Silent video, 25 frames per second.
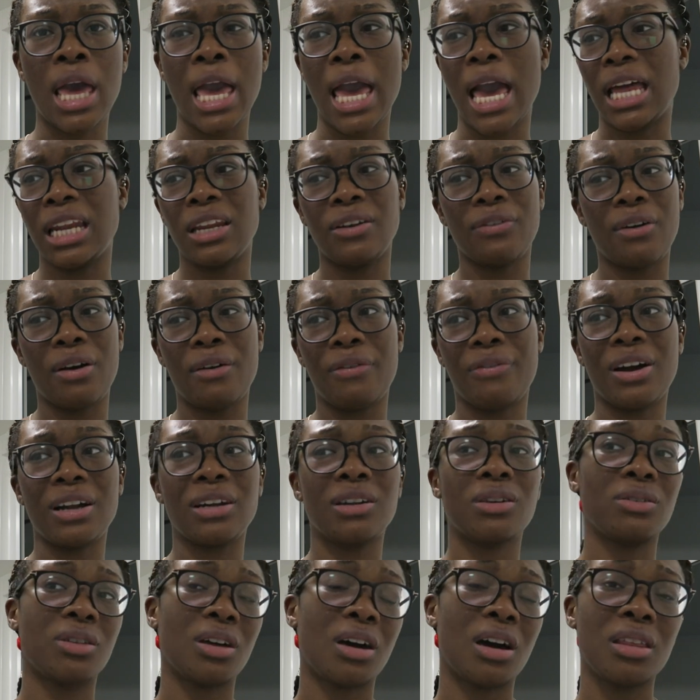And if I
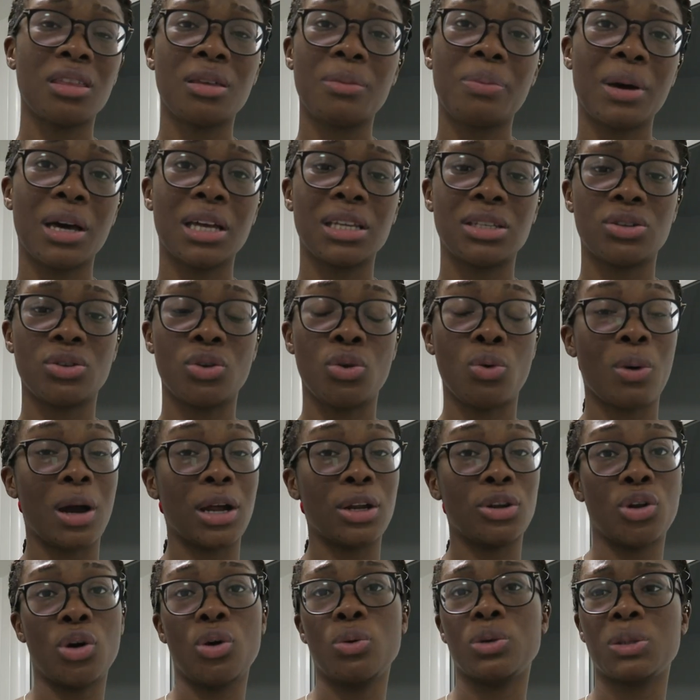find out the other person who
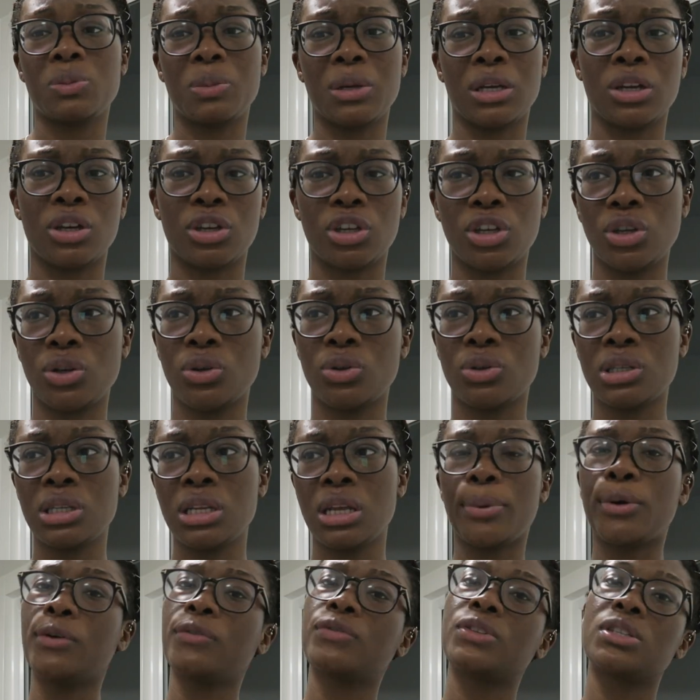I know is being accused,
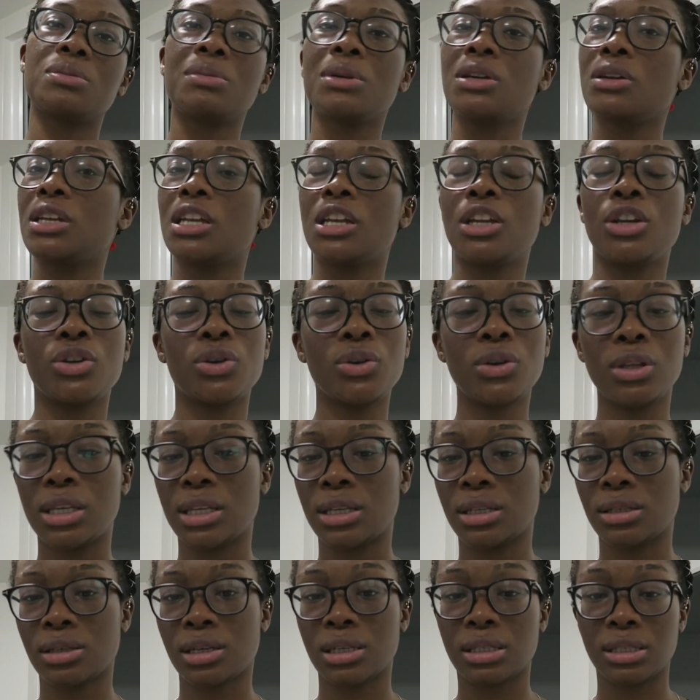prove to me you didn't do
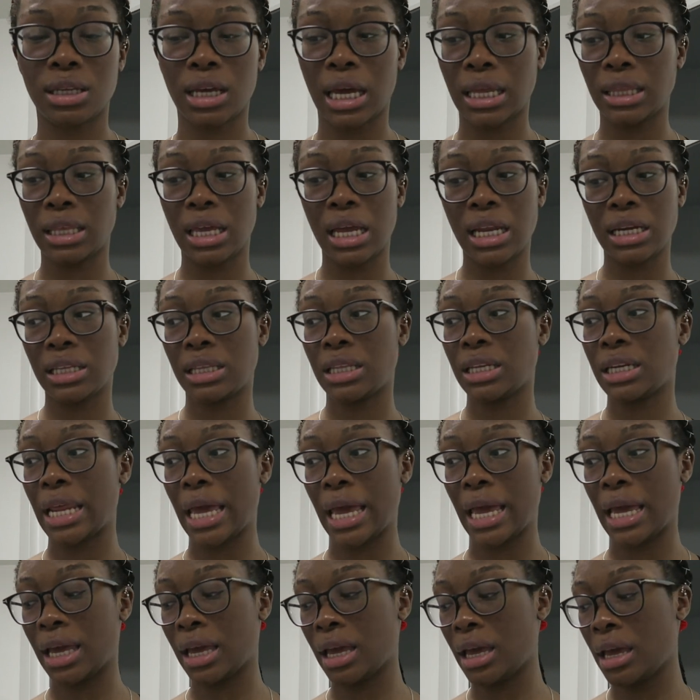this. Because at the end of the
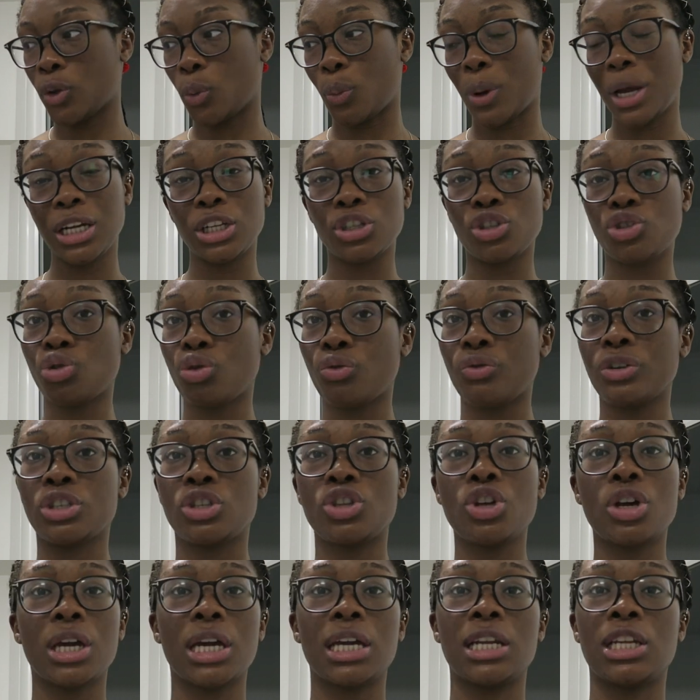day, the way the story's
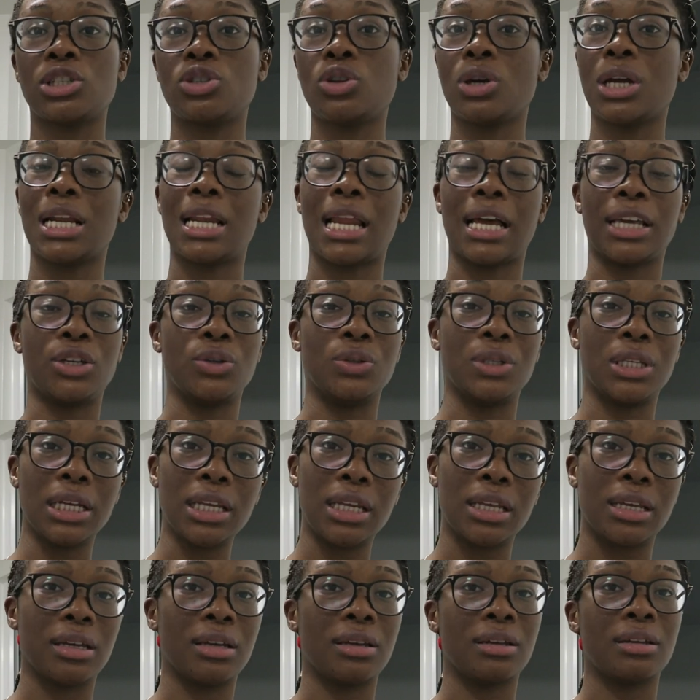looking, it's looking like you
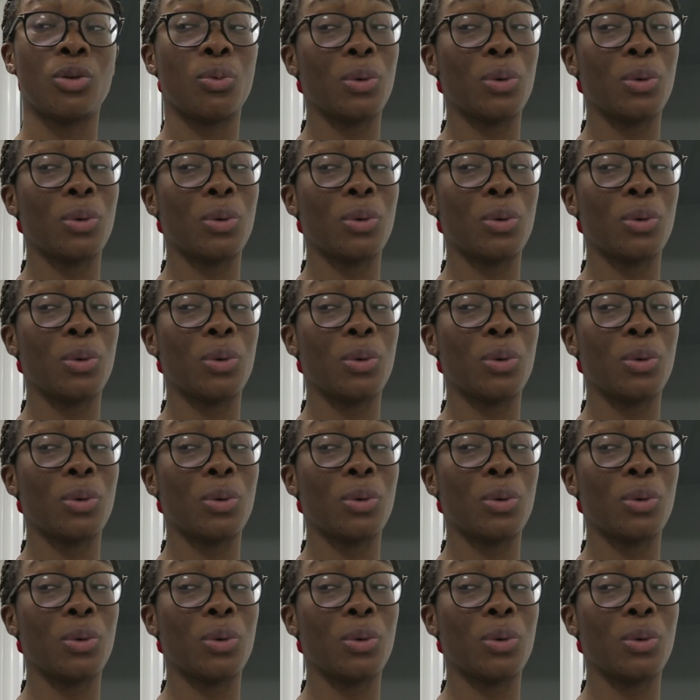did it.